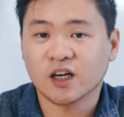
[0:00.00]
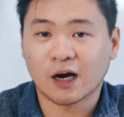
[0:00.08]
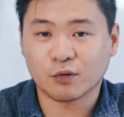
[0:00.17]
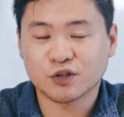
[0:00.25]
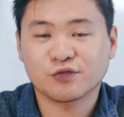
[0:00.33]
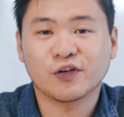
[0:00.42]

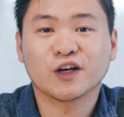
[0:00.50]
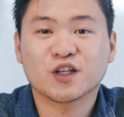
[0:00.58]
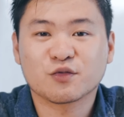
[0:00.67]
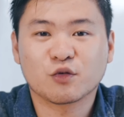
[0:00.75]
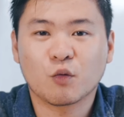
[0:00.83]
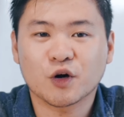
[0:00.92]
I want to
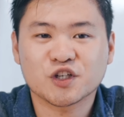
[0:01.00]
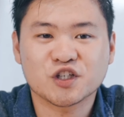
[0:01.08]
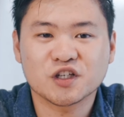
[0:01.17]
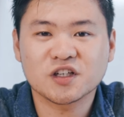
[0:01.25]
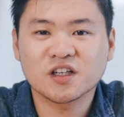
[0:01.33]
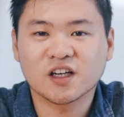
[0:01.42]
thank you for
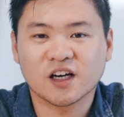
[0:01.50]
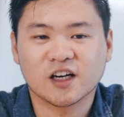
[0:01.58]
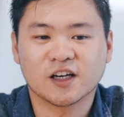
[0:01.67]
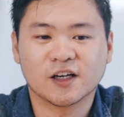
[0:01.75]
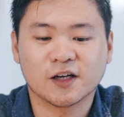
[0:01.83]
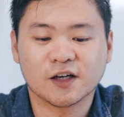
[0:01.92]
watching.
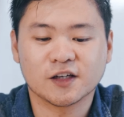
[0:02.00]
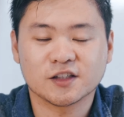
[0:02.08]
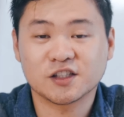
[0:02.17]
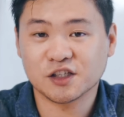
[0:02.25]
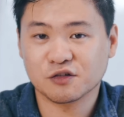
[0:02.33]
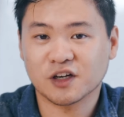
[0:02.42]

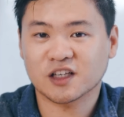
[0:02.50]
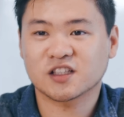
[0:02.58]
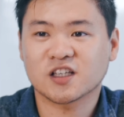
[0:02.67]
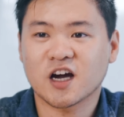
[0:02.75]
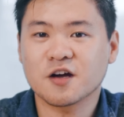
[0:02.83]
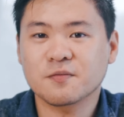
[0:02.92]
See you
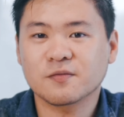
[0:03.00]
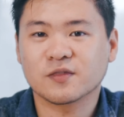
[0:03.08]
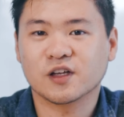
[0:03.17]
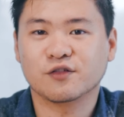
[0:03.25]
next time.